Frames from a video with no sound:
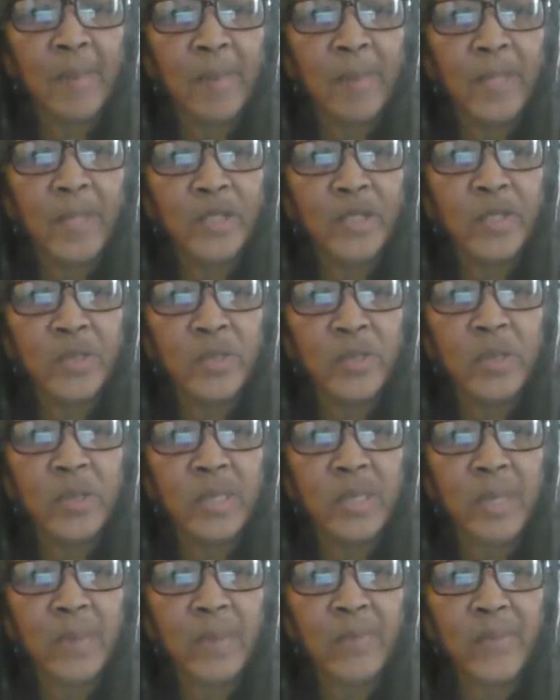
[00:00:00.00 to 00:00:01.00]
bunch of new
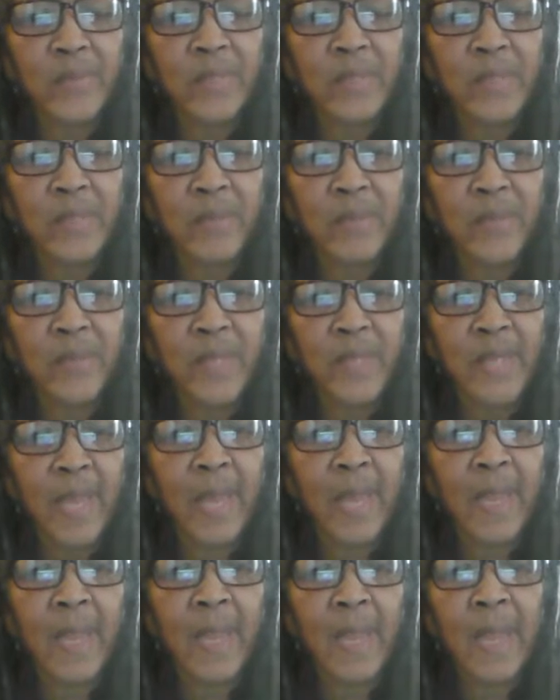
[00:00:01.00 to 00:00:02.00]
stuff and stuff like
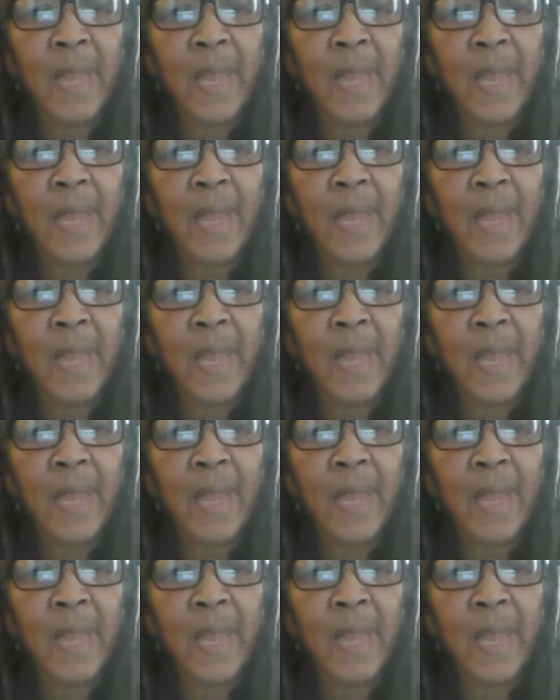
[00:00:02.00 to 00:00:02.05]
that.